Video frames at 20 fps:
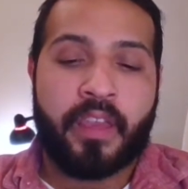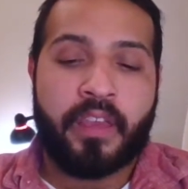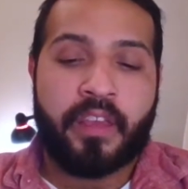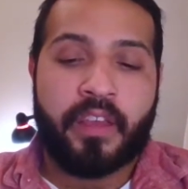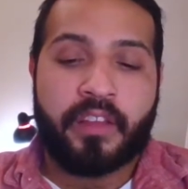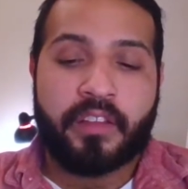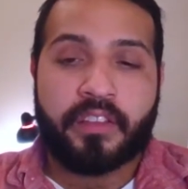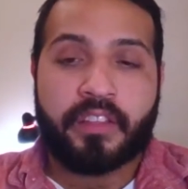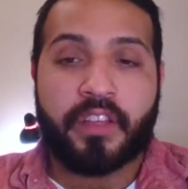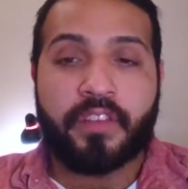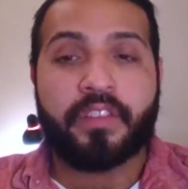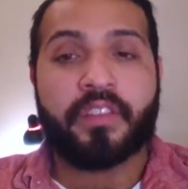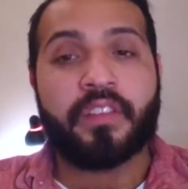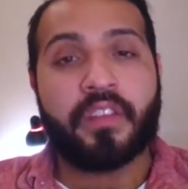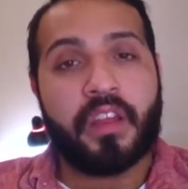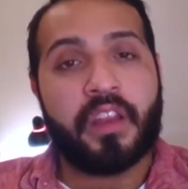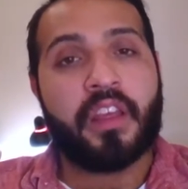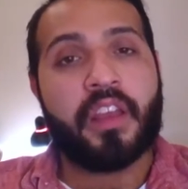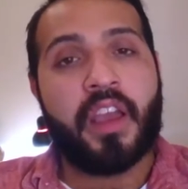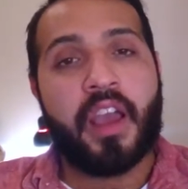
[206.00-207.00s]
SIFT
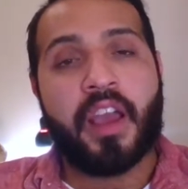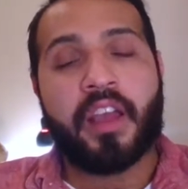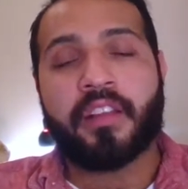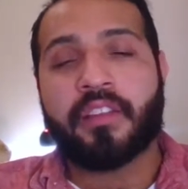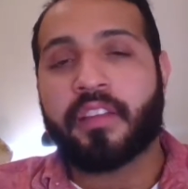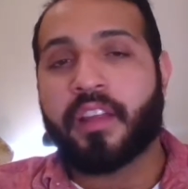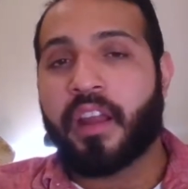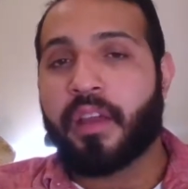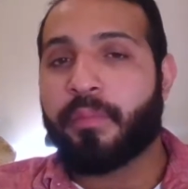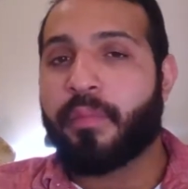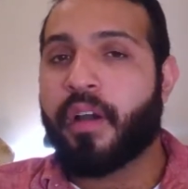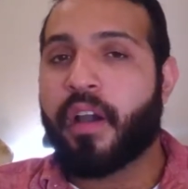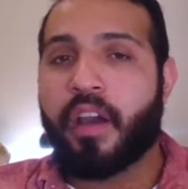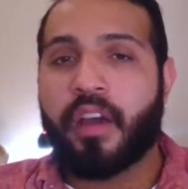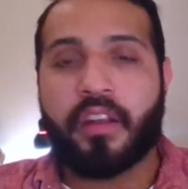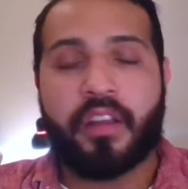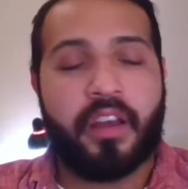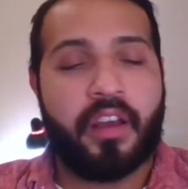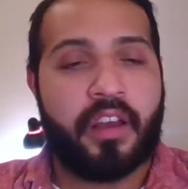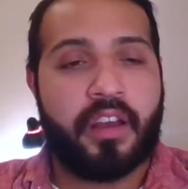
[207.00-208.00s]
study guides that I
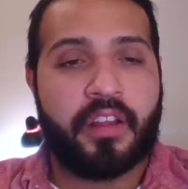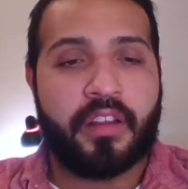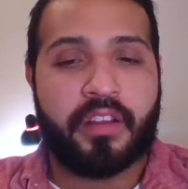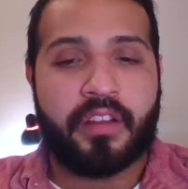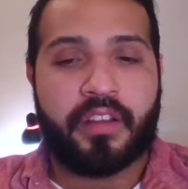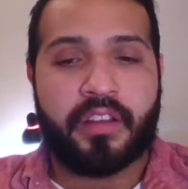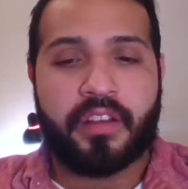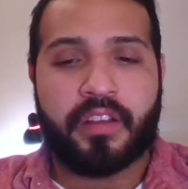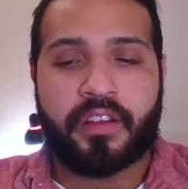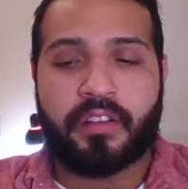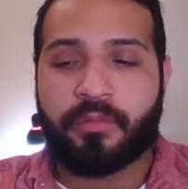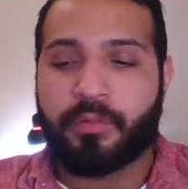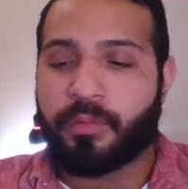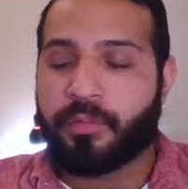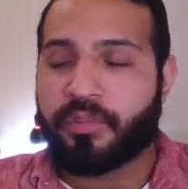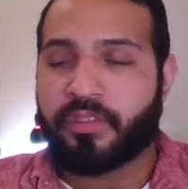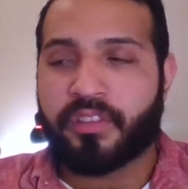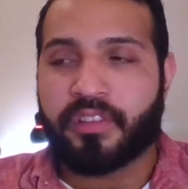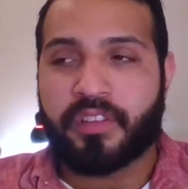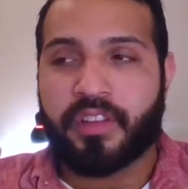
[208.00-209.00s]
bought on,
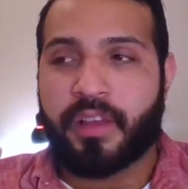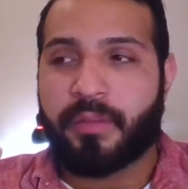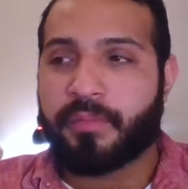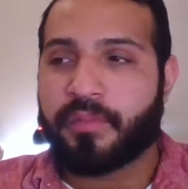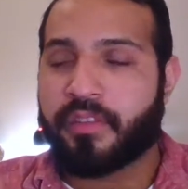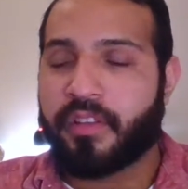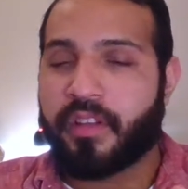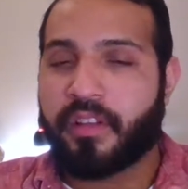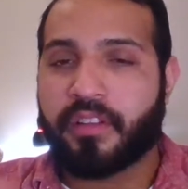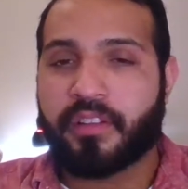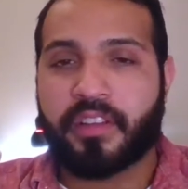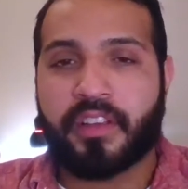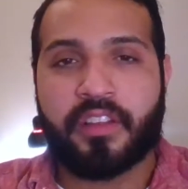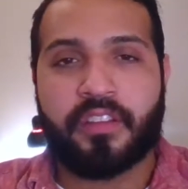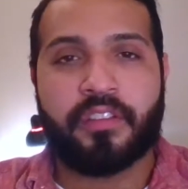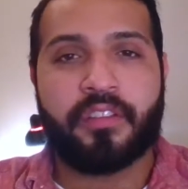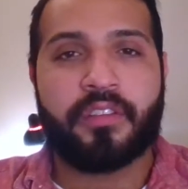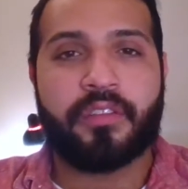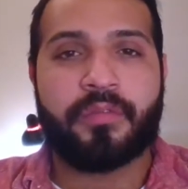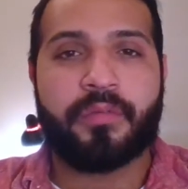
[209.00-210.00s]
Amazon
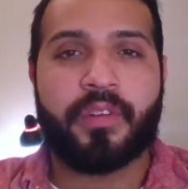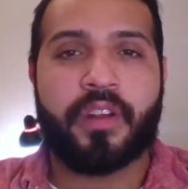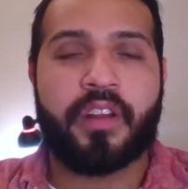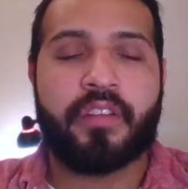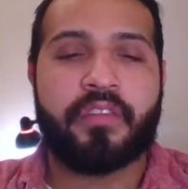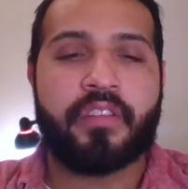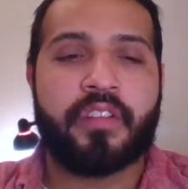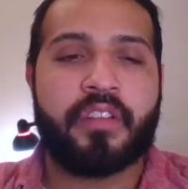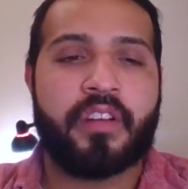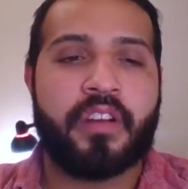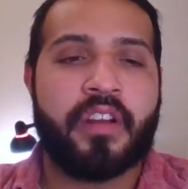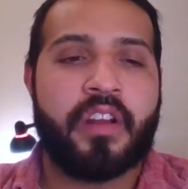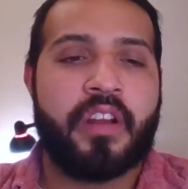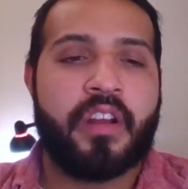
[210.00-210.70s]
Kindle or whatever.